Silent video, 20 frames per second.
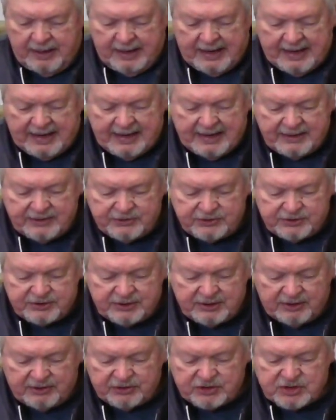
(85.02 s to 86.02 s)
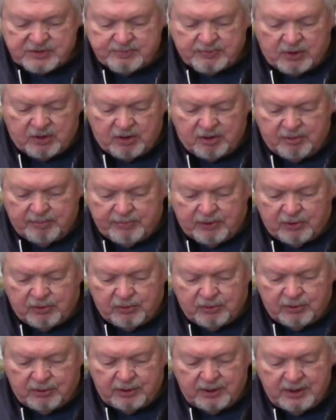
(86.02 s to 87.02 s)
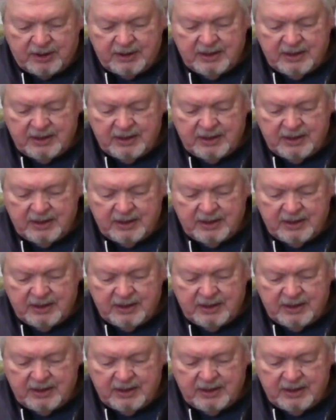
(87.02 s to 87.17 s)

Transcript: has a small bowl